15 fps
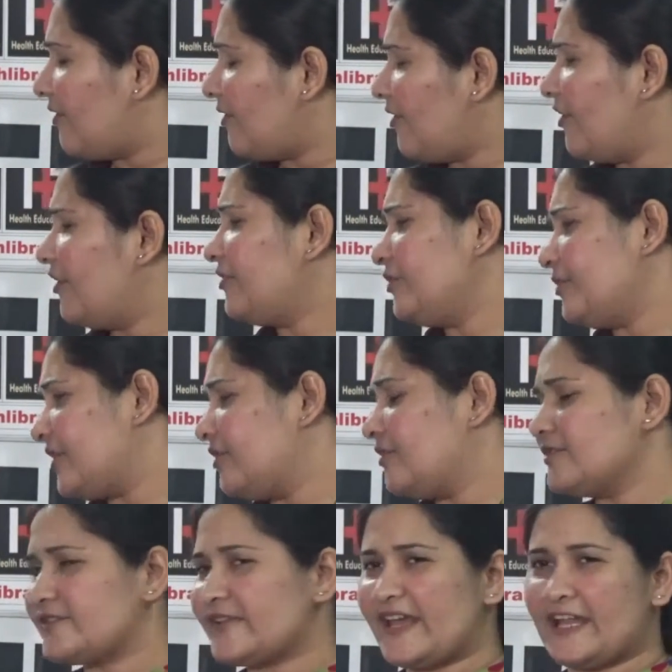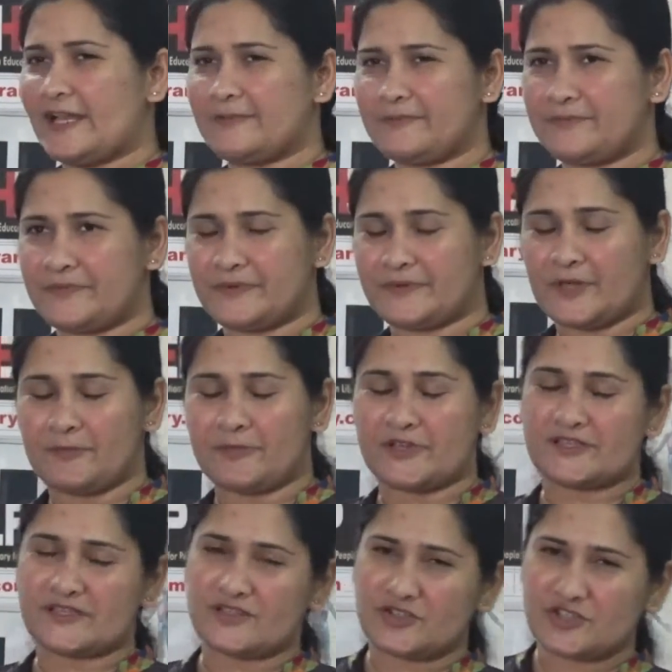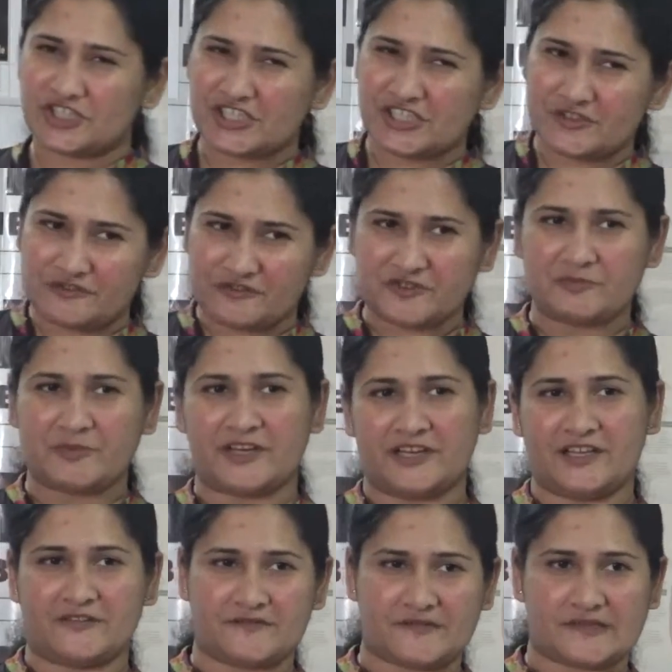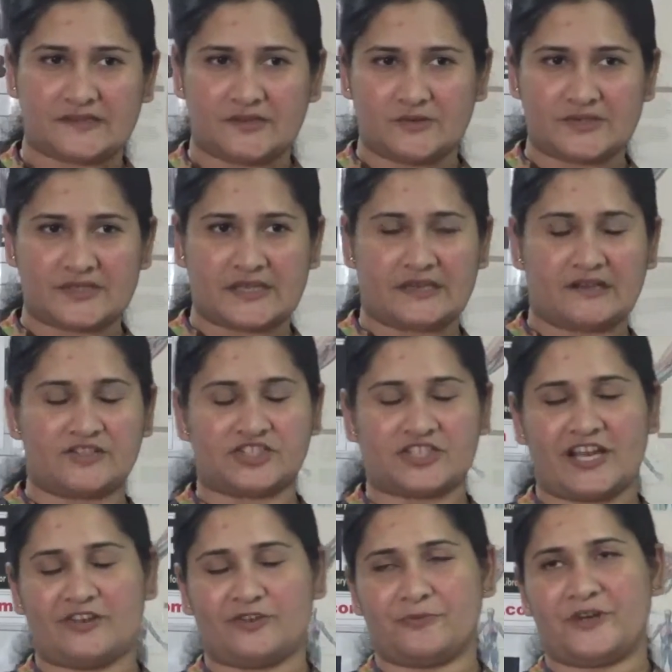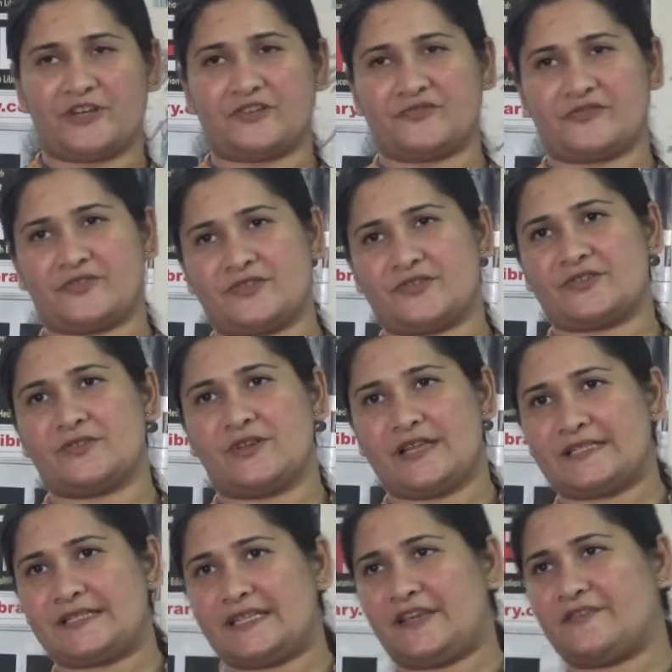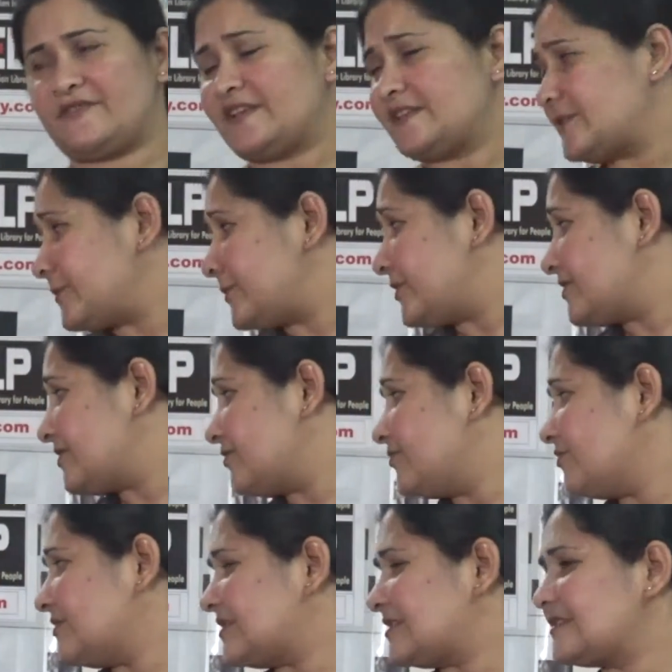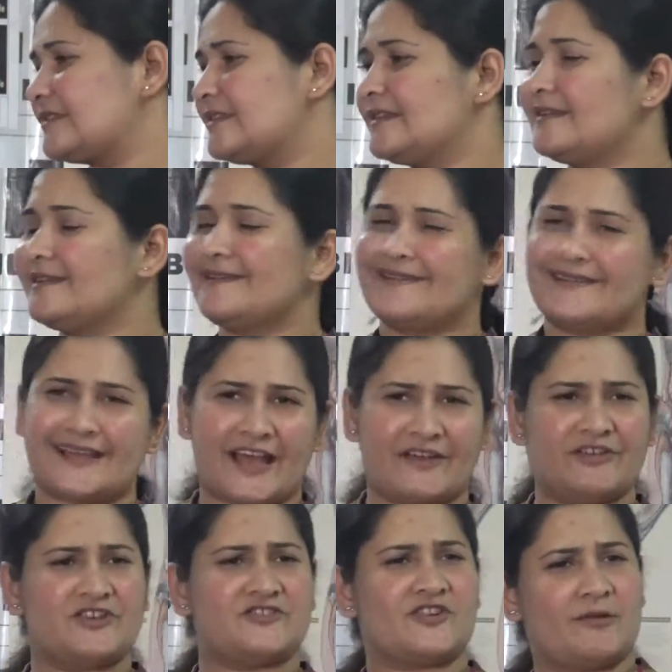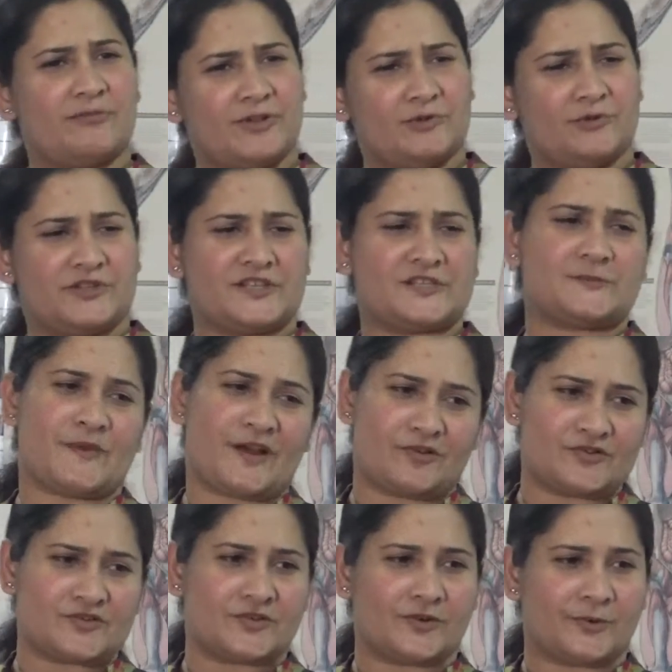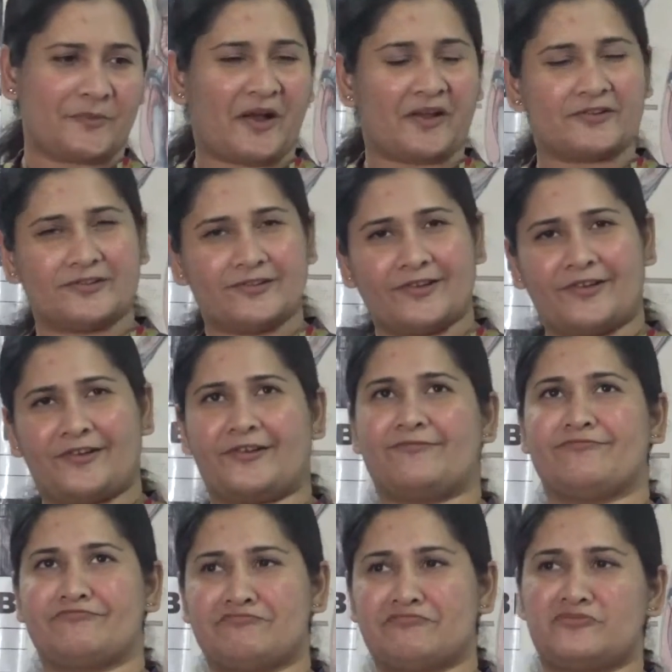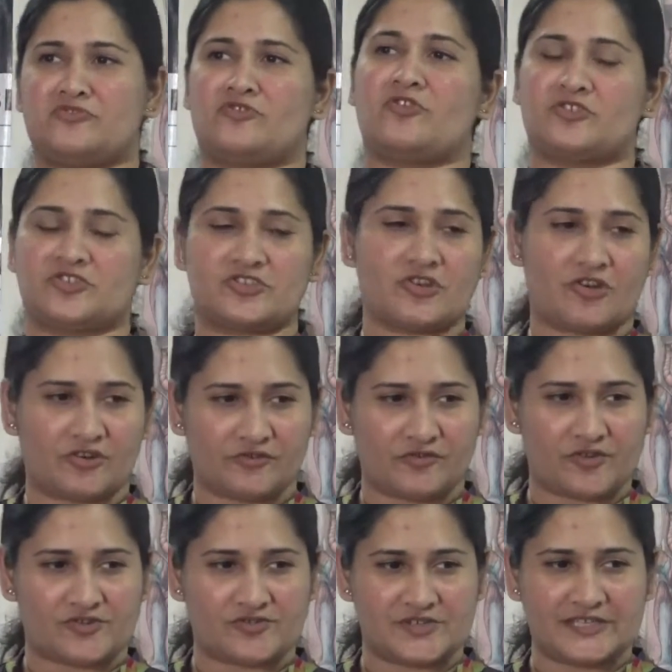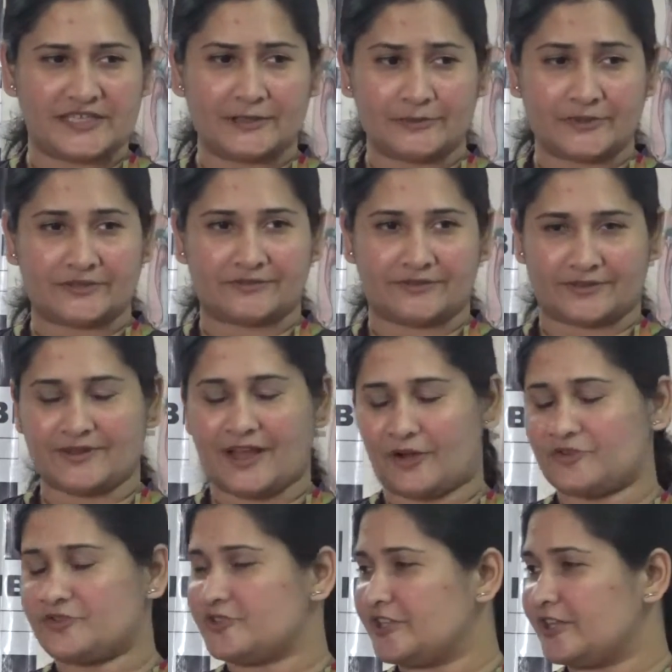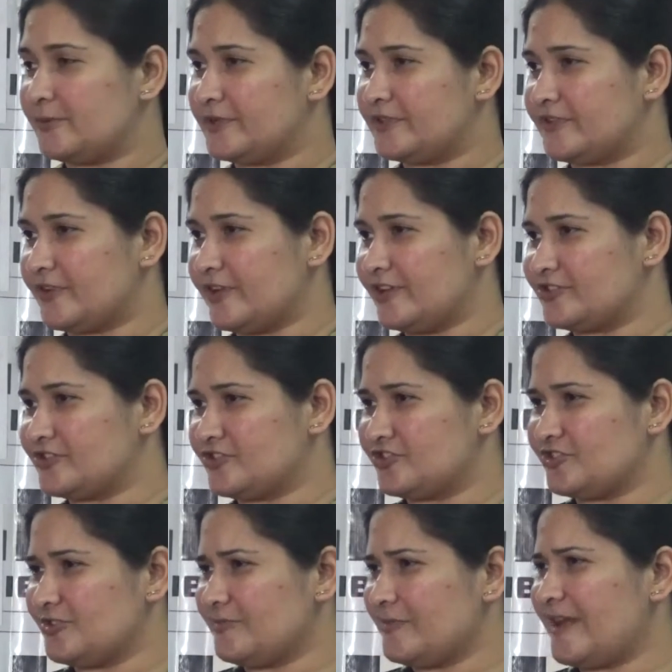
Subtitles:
Or you can also help a person to shift beliefs using a shallow metaphor. So let's say if there's a person who's having trouble with a spouse or a partner and not sure of what to deal with, how to deal with the relationship,